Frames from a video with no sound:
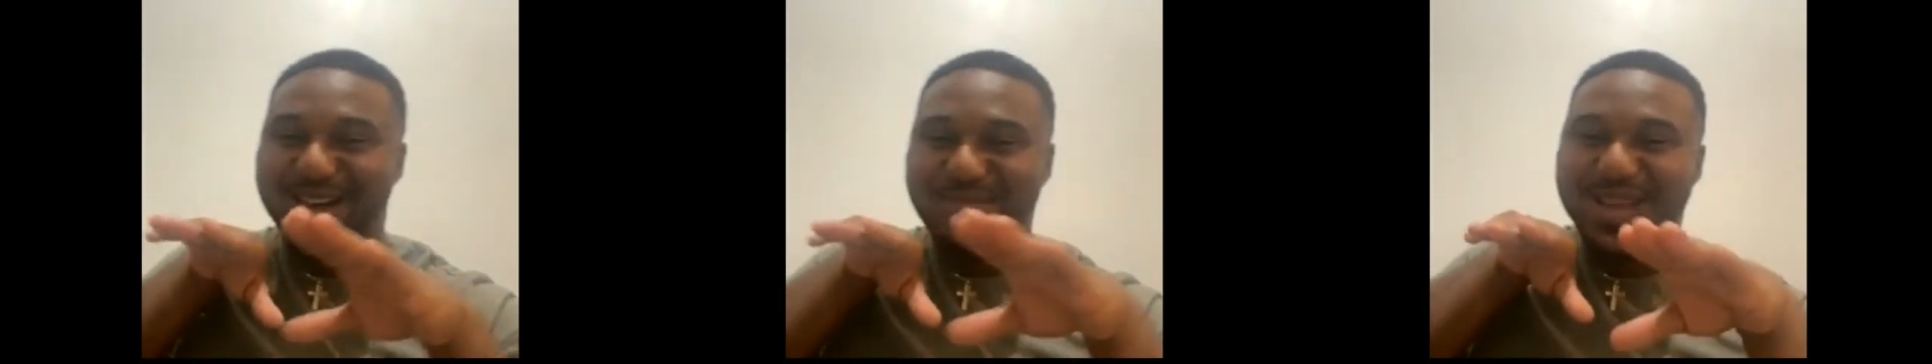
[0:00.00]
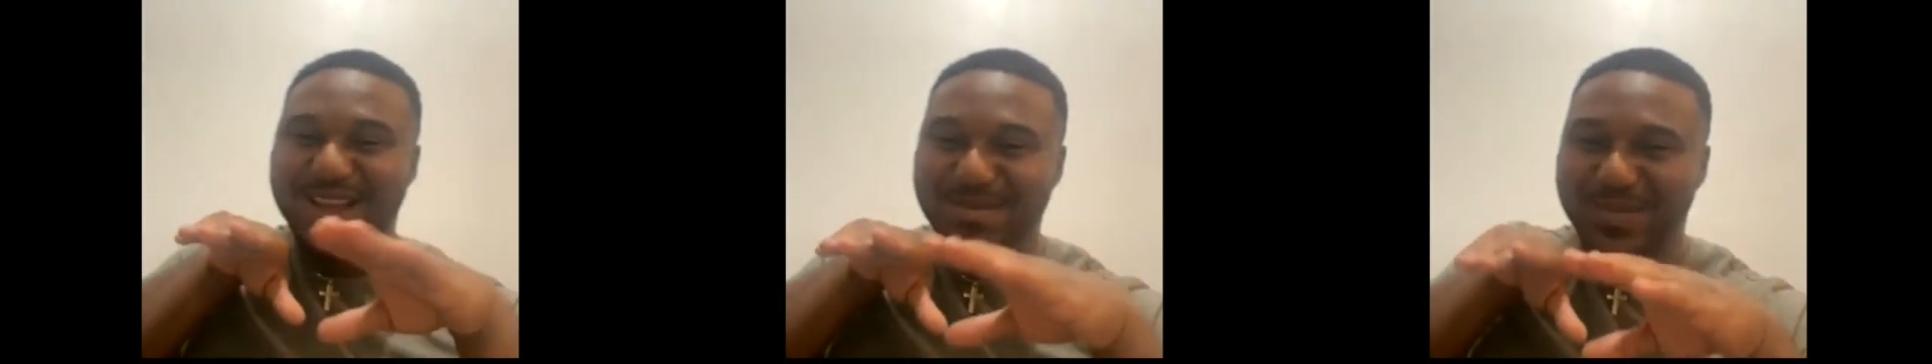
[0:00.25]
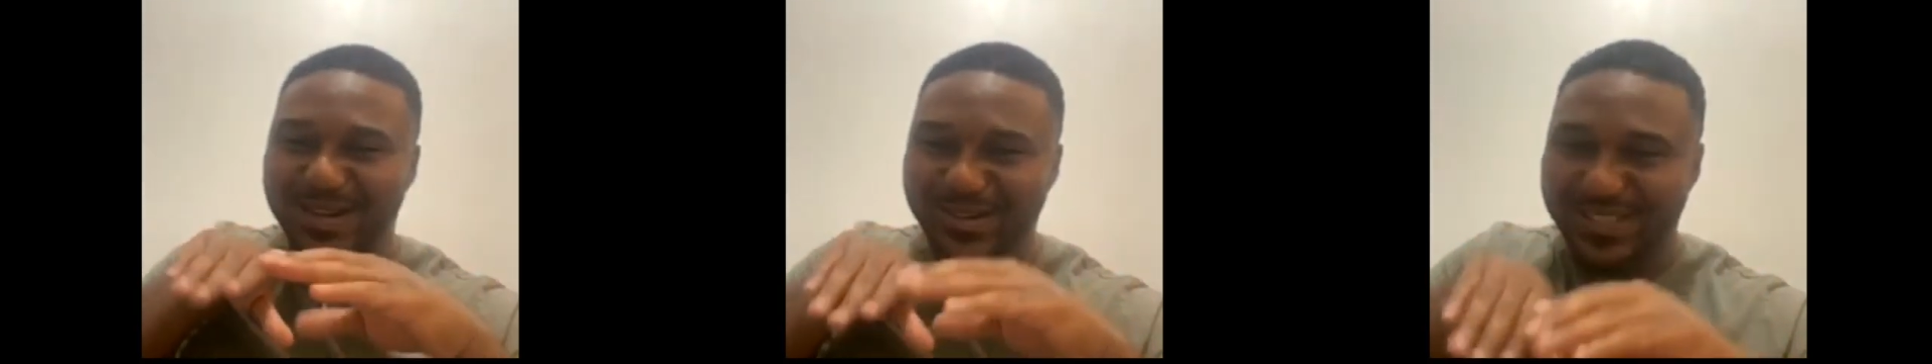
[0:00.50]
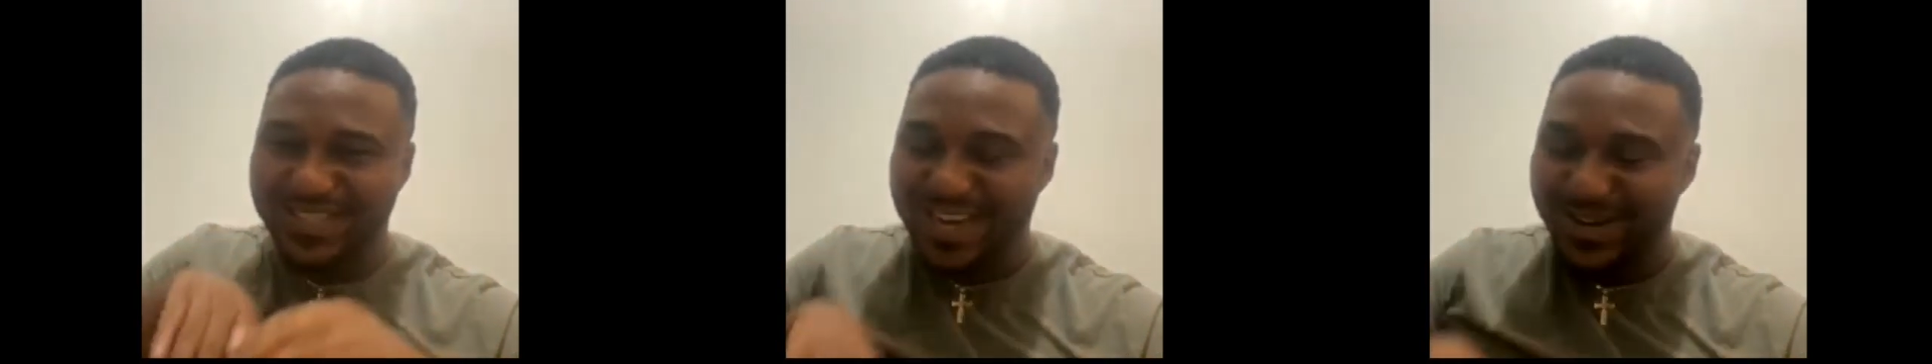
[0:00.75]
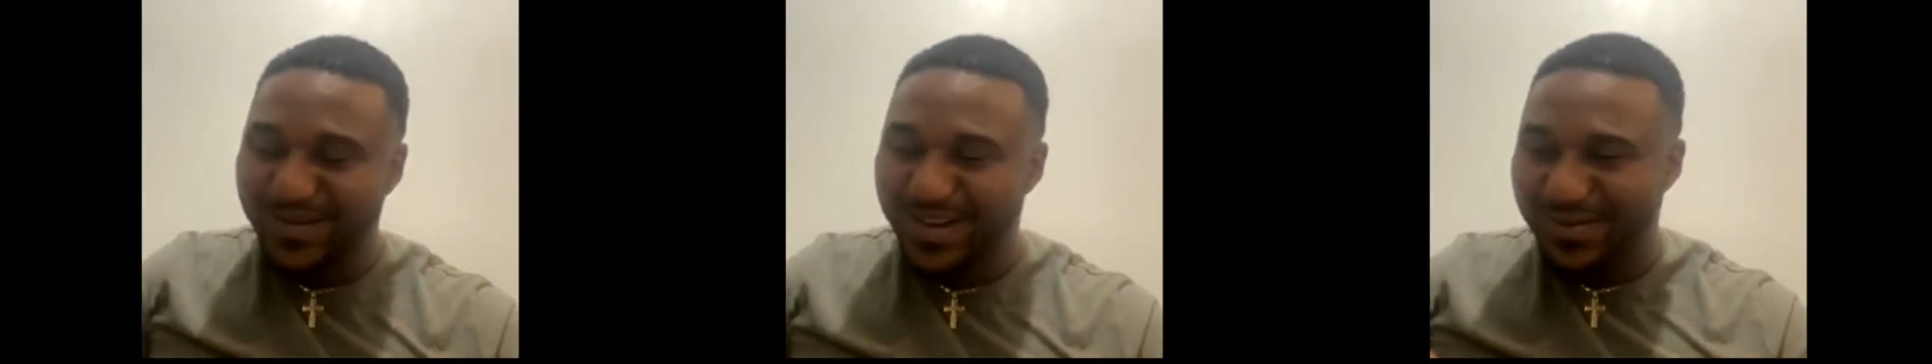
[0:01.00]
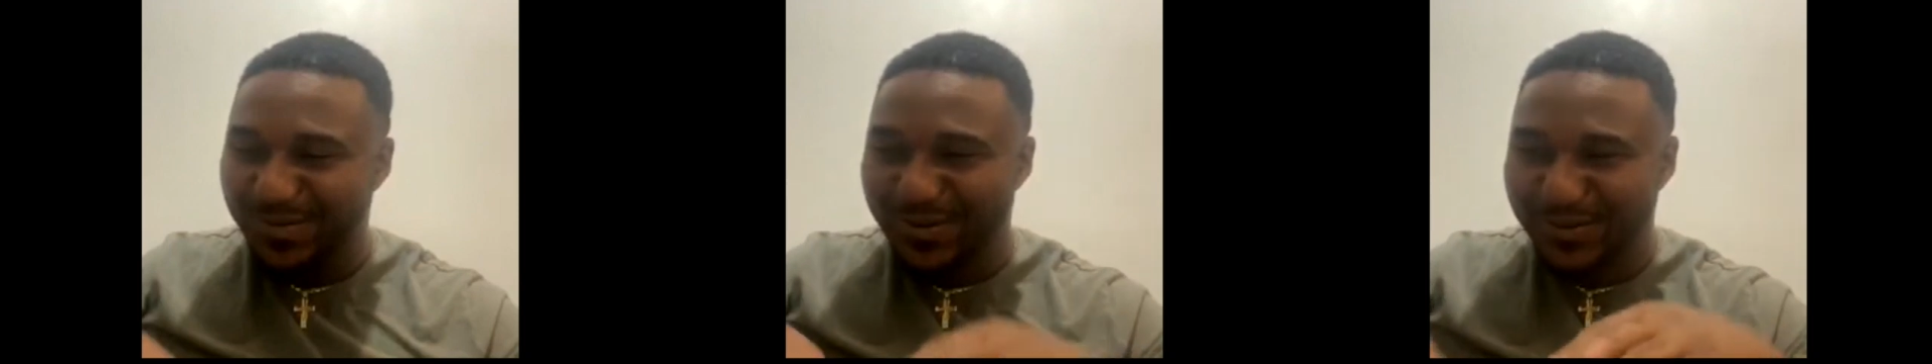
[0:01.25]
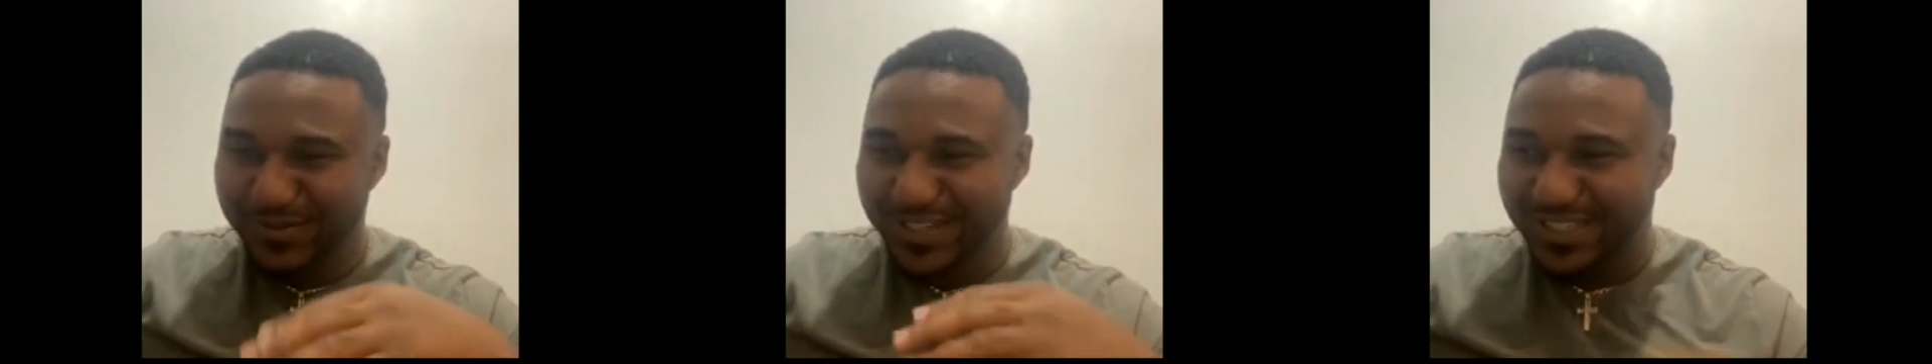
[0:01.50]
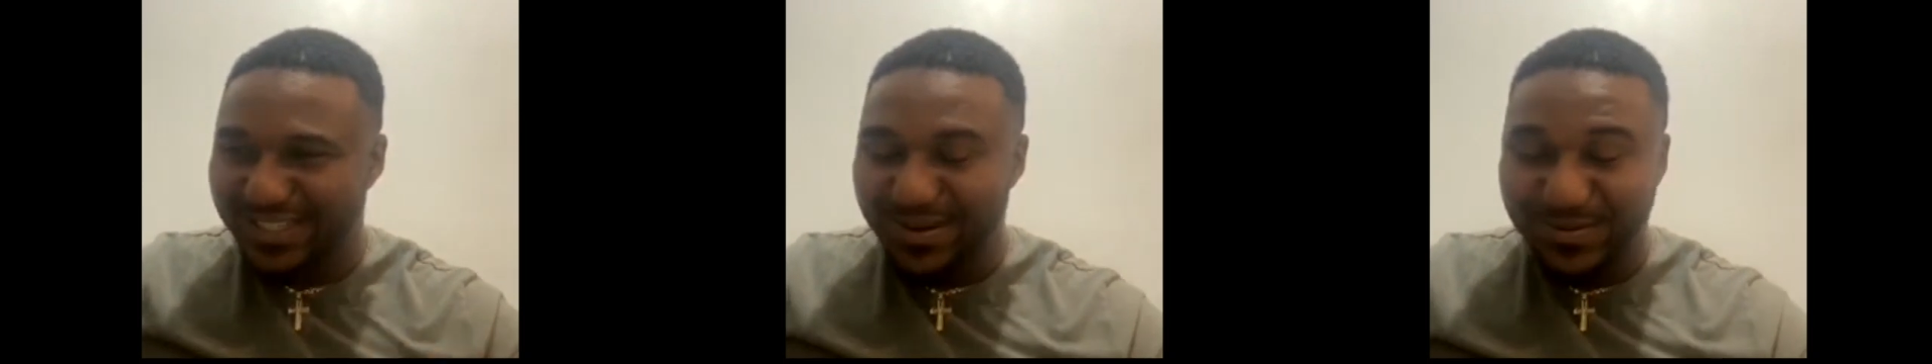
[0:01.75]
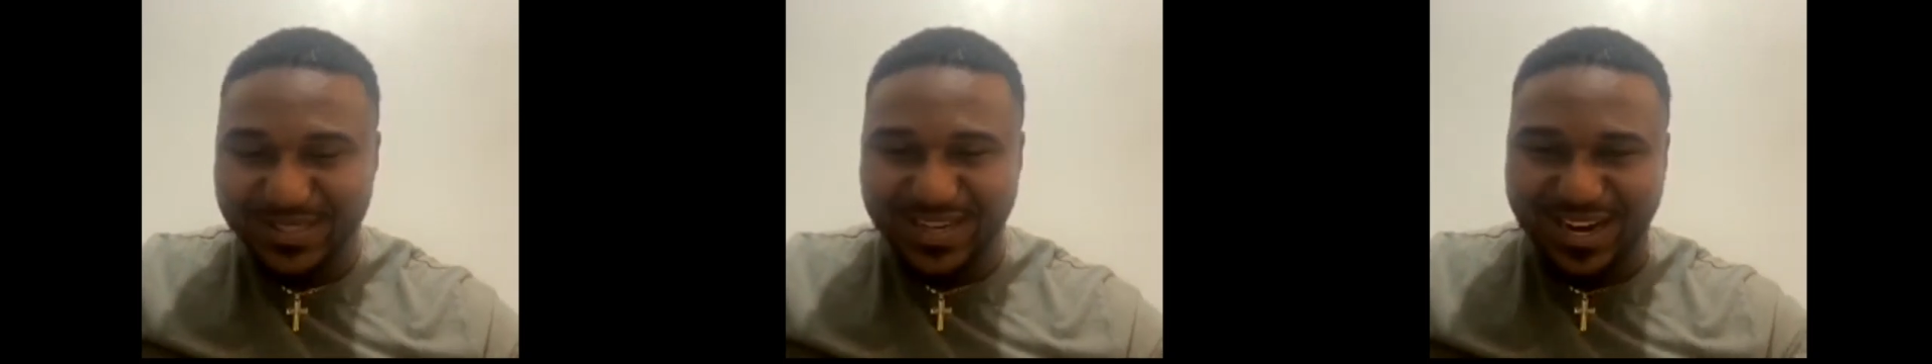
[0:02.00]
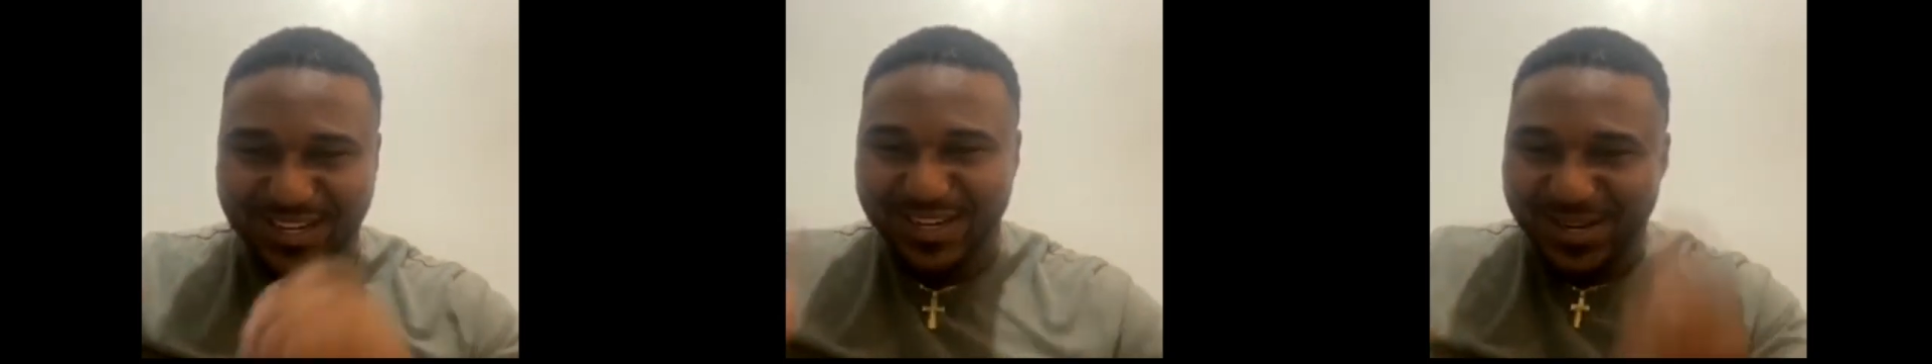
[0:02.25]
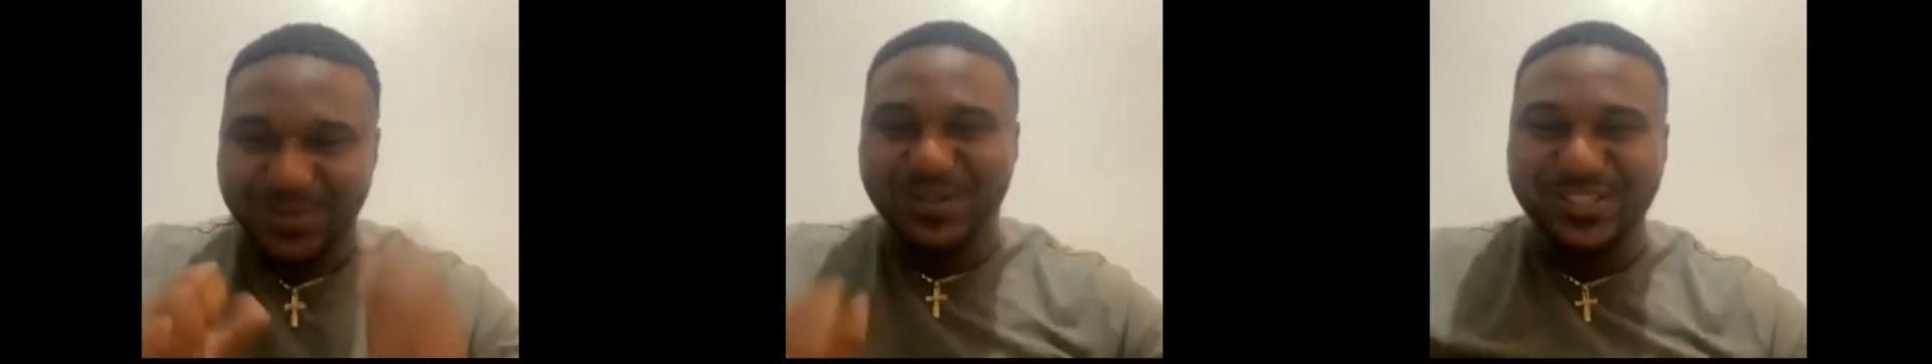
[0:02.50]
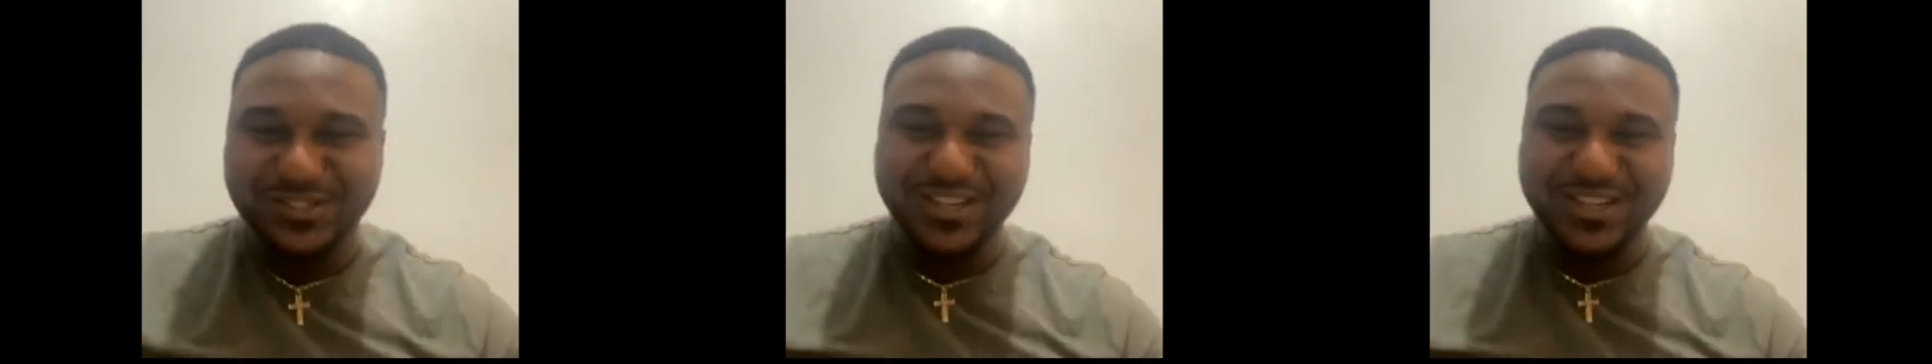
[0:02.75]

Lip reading: and him go sideways and we go reach down side. We straighten